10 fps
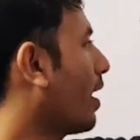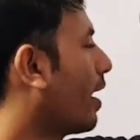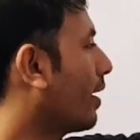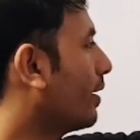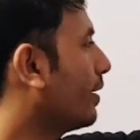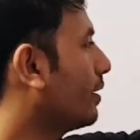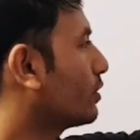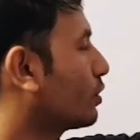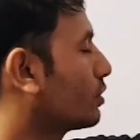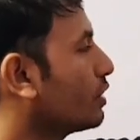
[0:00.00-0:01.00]
suggest
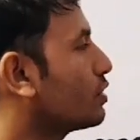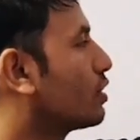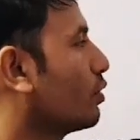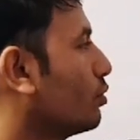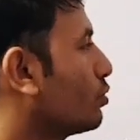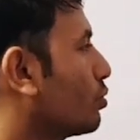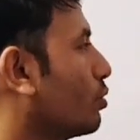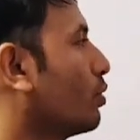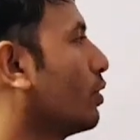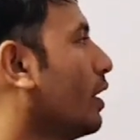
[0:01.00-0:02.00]
you to
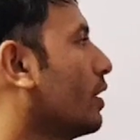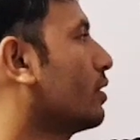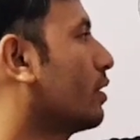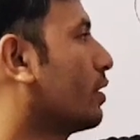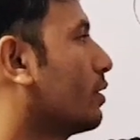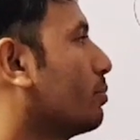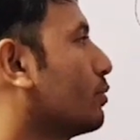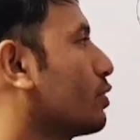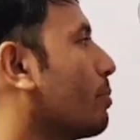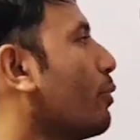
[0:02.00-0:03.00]

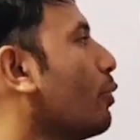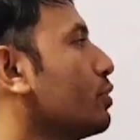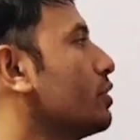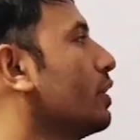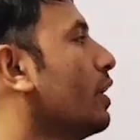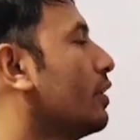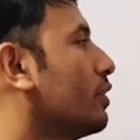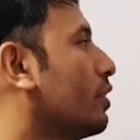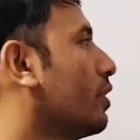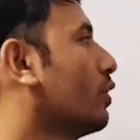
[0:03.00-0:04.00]
suppose the lower
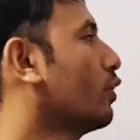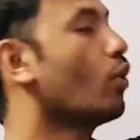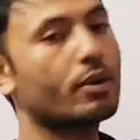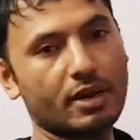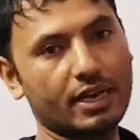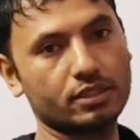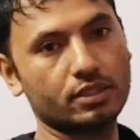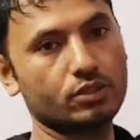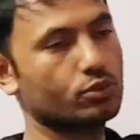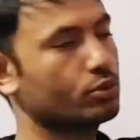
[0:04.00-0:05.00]
mass, so that we can